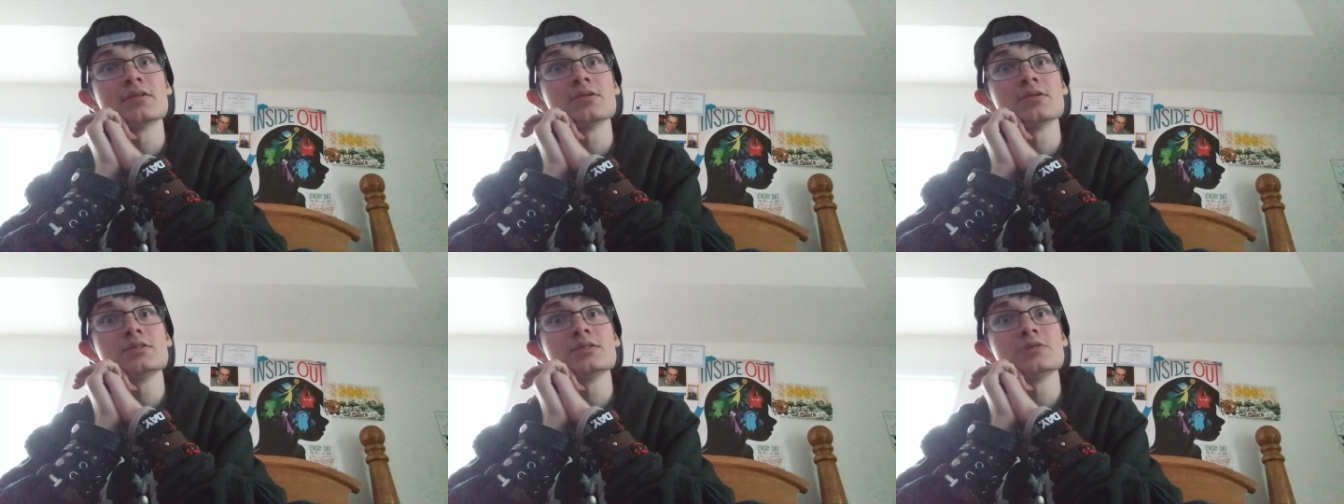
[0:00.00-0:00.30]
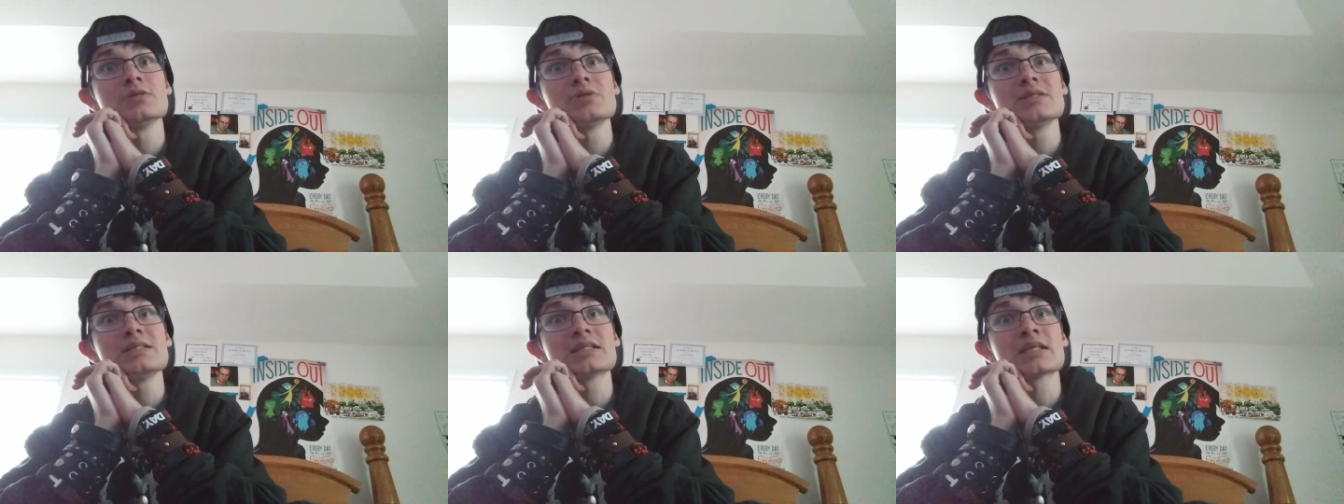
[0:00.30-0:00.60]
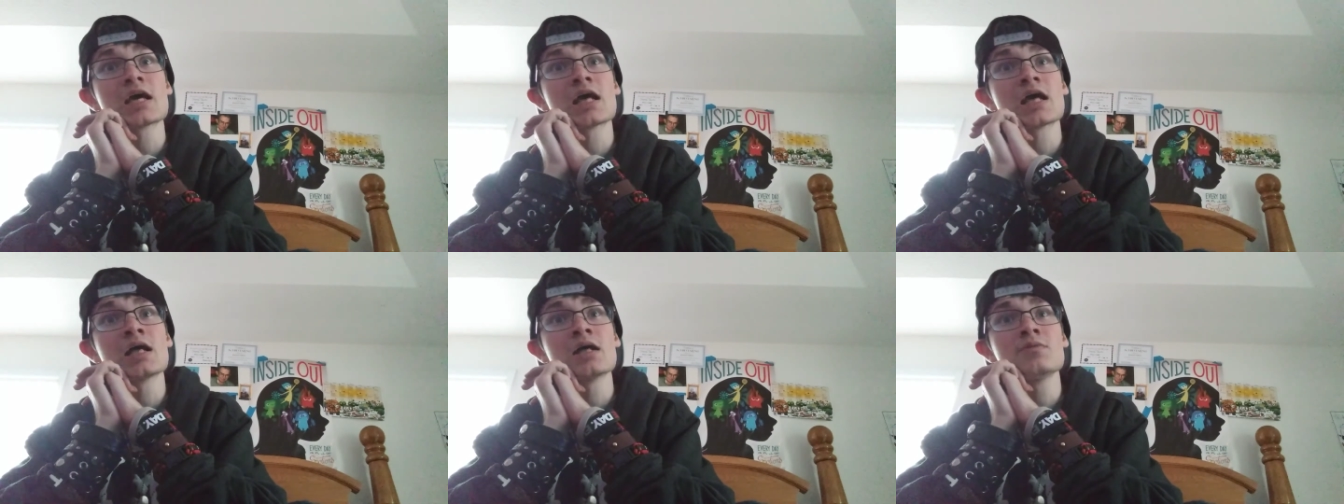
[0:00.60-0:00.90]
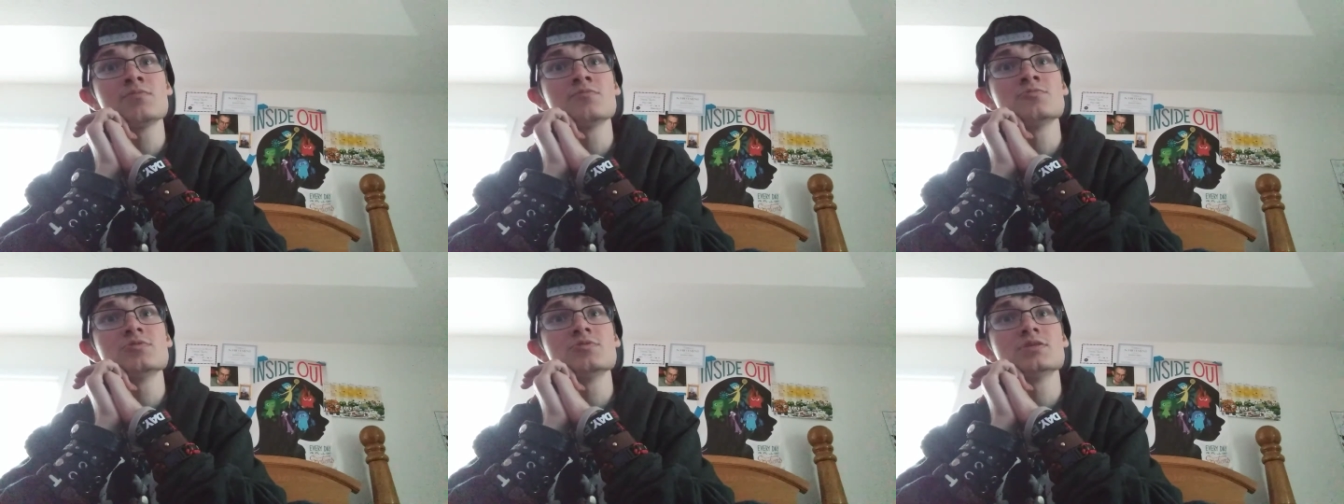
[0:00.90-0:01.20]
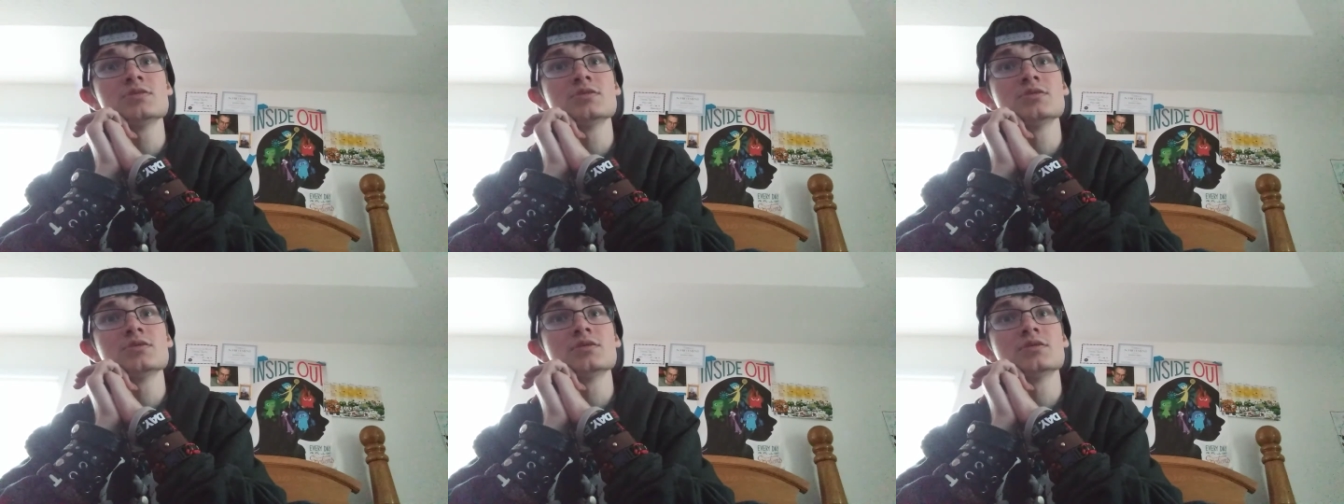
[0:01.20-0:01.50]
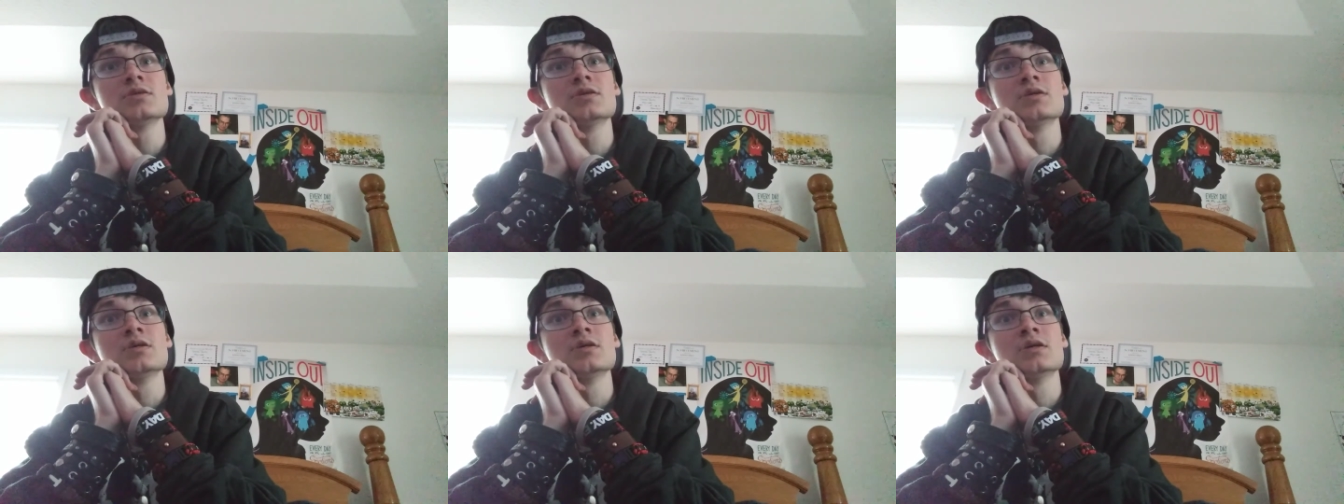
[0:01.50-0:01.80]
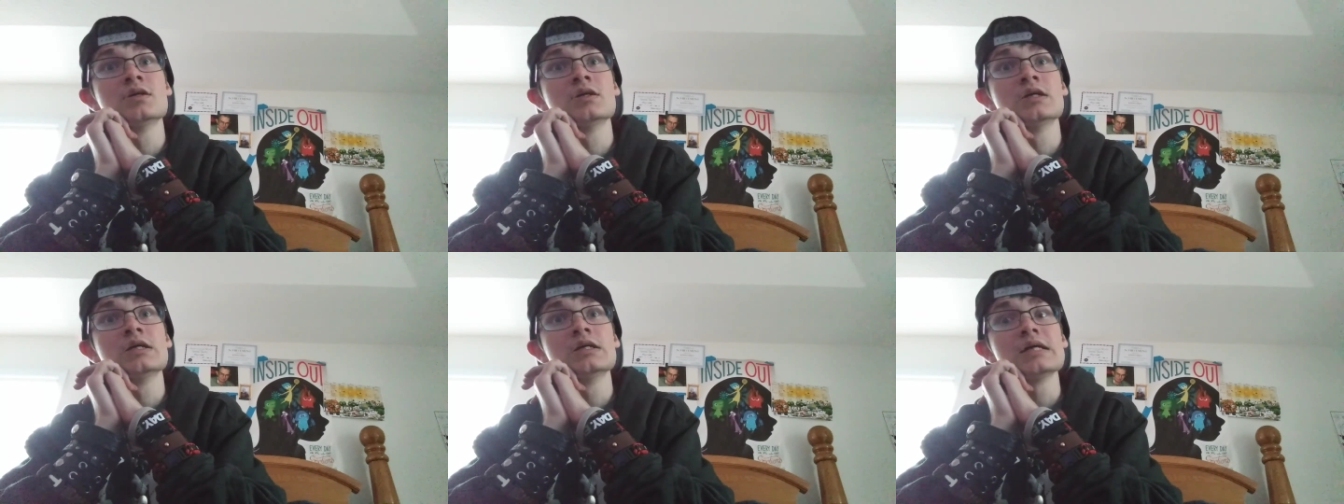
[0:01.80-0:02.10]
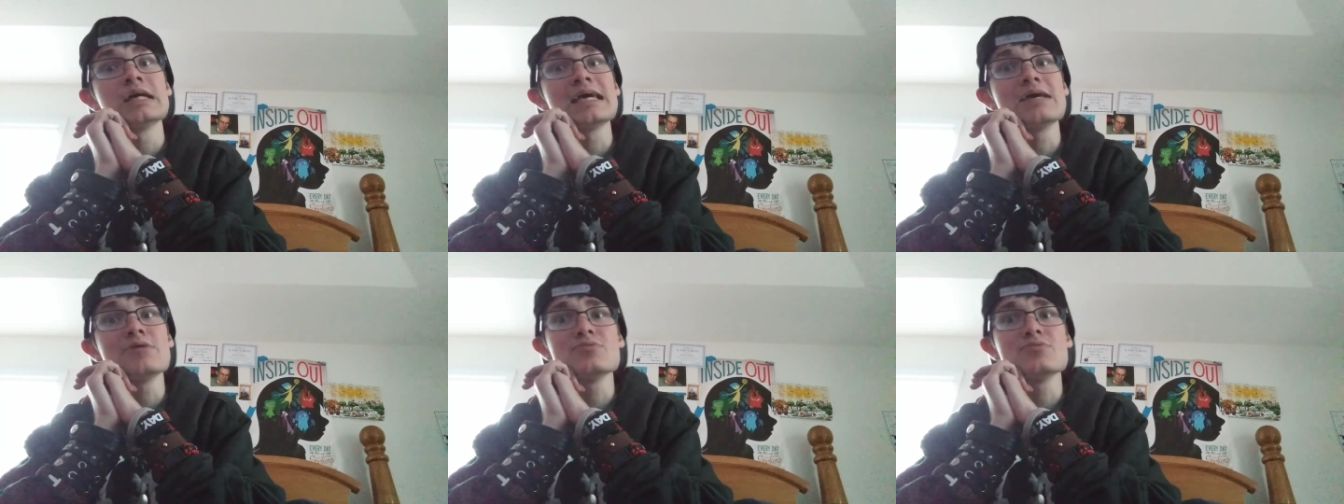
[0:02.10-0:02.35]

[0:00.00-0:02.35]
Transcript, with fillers: see what time was it